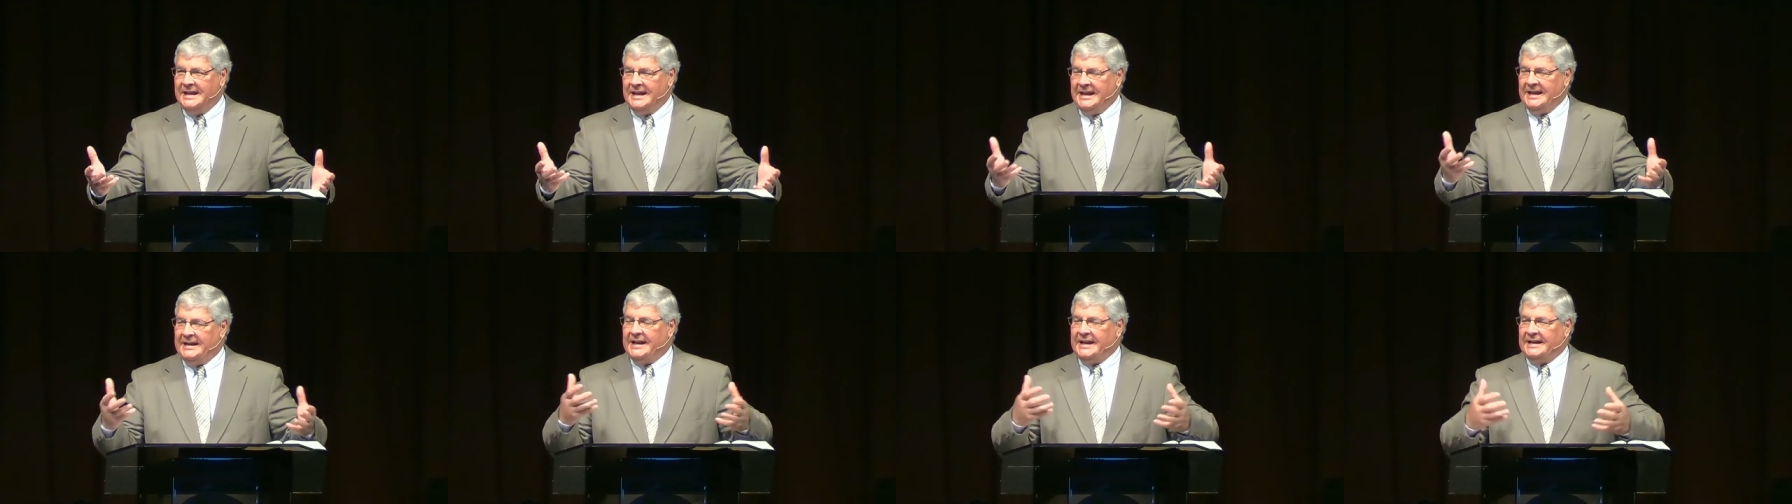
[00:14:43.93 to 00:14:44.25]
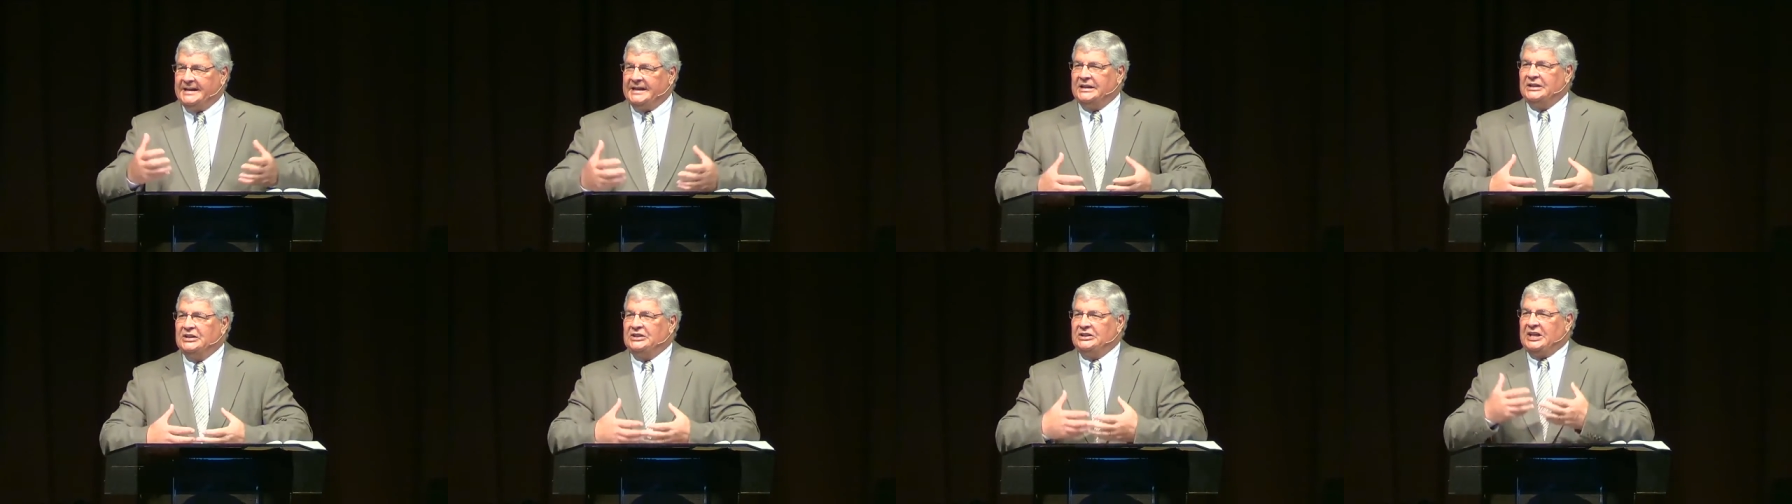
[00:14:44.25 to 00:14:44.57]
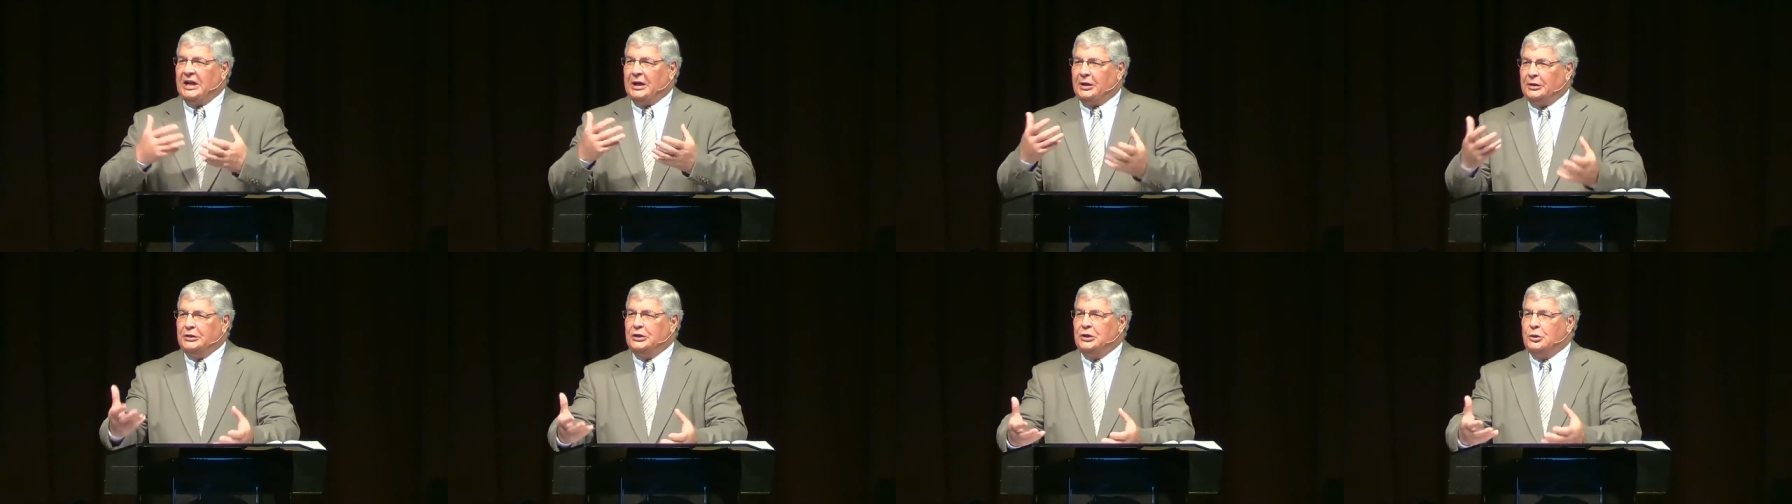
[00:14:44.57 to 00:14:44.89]
and I can
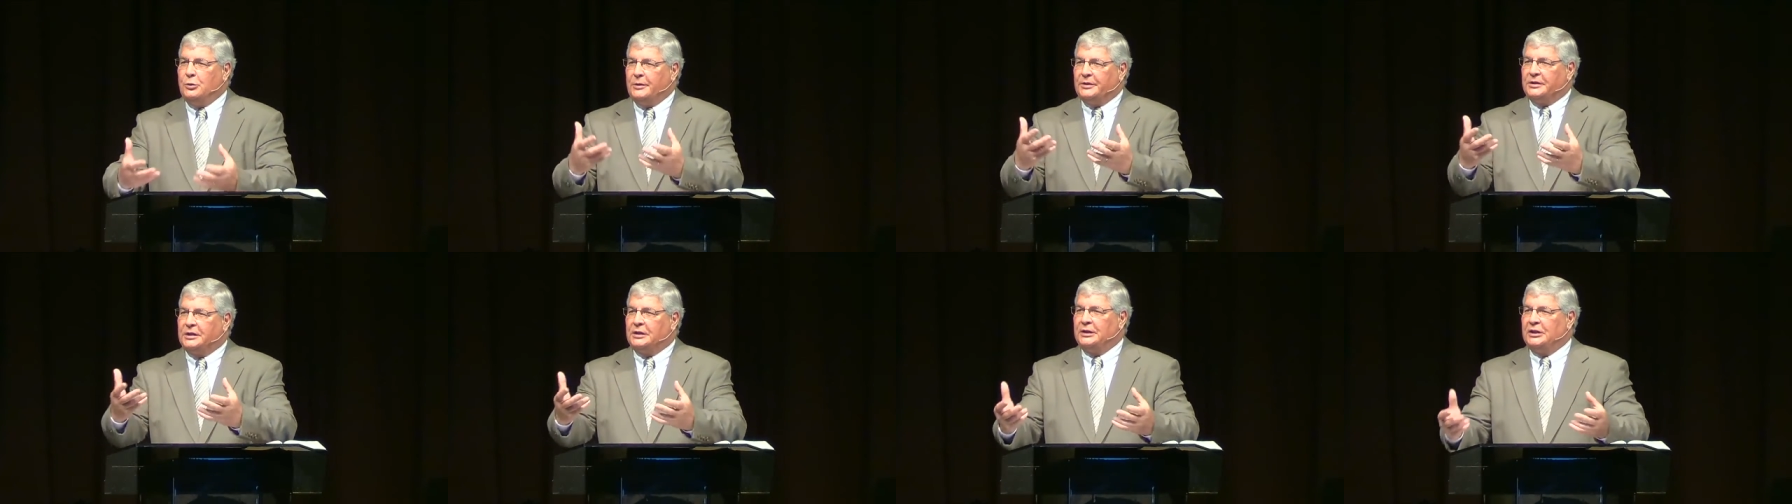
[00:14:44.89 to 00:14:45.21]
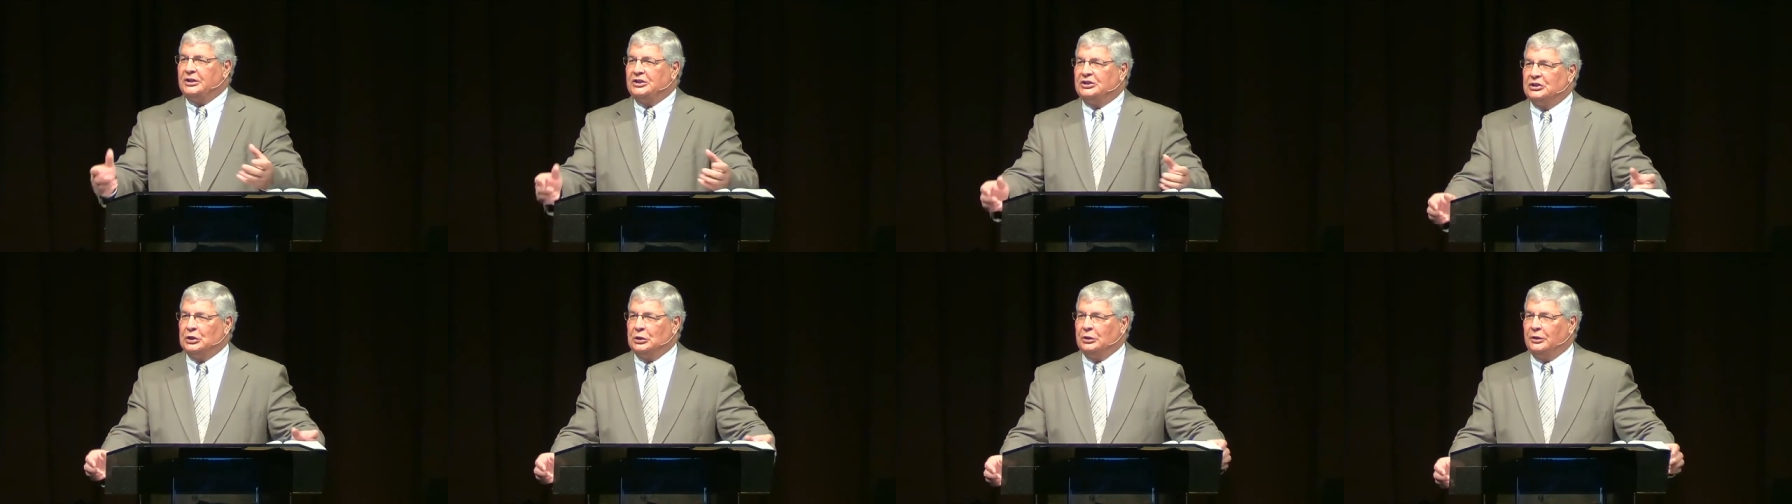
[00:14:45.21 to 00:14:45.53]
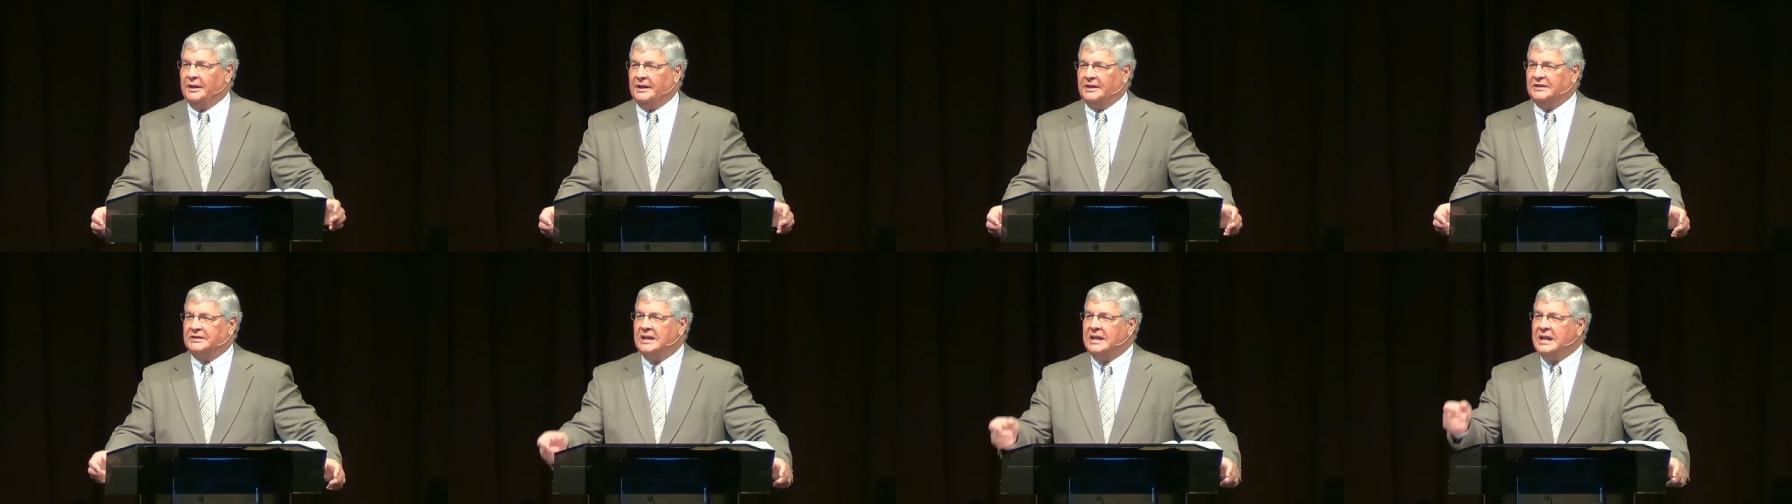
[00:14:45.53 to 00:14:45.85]
tell you with an
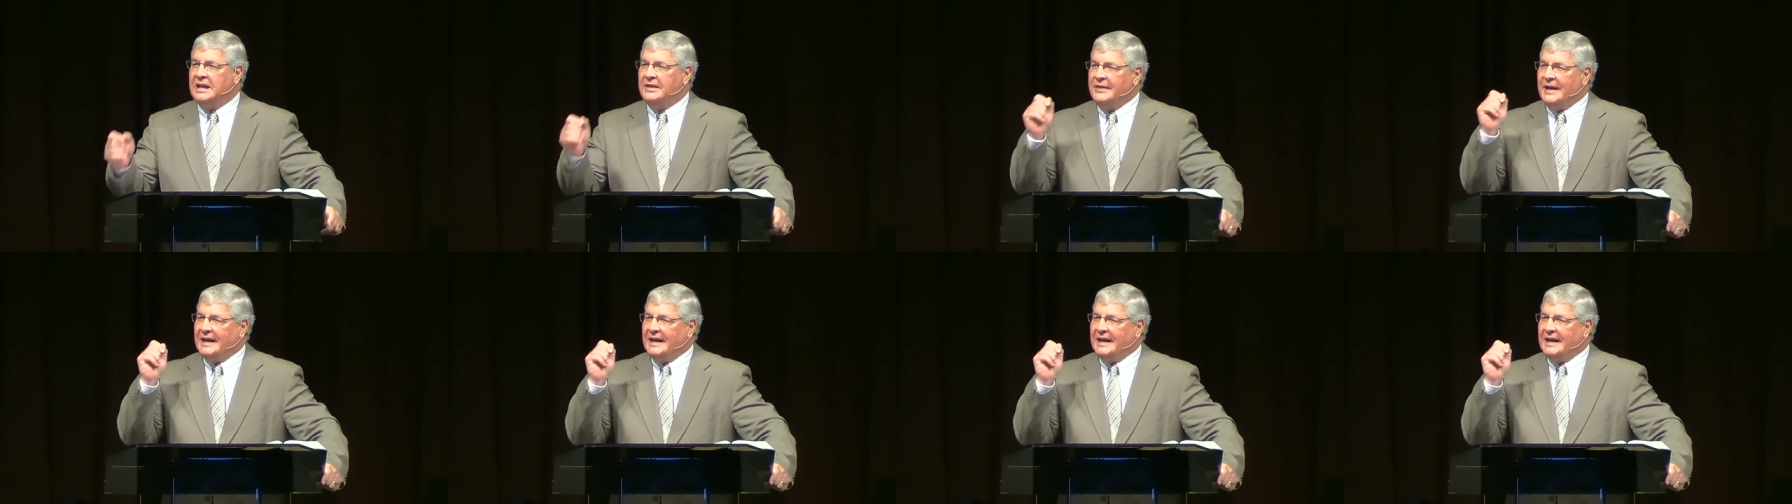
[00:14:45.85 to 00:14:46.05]
assurance